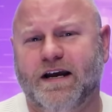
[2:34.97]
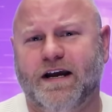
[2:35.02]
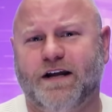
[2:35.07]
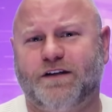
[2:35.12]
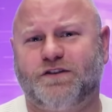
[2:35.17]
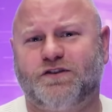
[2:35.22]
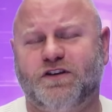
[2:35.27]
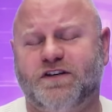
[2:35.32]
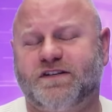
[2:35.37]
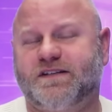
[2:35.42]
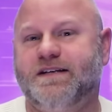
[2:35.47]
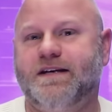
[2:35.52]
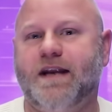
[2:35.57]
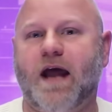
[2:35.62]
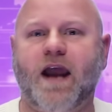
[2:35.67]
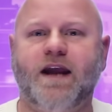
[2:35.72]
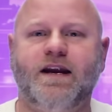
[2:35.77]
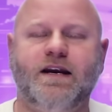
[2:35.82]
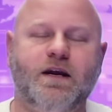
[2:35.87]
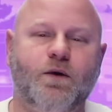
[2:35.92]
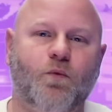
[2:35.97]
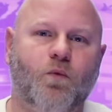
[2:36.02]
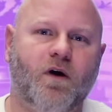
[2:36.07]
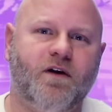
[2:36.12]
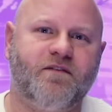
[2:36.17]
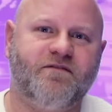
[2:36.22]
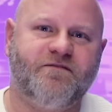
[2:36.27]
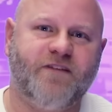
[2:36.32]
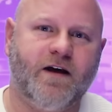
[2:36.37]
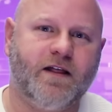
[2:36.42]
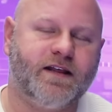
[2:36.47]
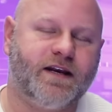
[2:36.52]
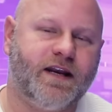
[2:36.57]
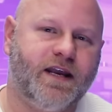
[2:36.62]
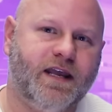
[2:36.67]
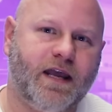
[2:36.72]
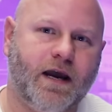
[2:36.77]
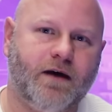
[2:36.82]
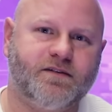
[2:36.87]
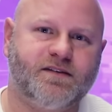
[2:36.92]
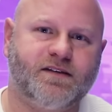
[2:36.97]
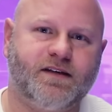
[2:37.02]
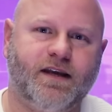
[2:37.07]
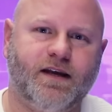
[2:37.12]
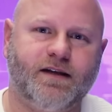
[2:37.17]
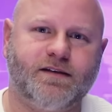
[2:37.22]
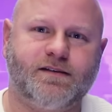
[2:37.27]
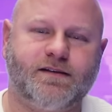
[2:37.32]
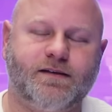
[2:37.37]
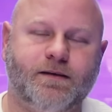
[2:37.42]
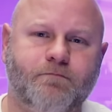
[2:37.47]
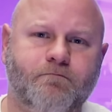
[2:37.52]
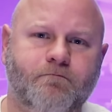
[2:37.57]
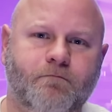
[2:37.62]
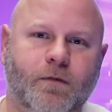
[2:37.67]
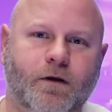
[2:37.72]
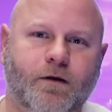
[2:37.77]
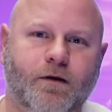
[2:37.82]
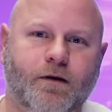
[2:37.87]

It's just 91 felony counts against him.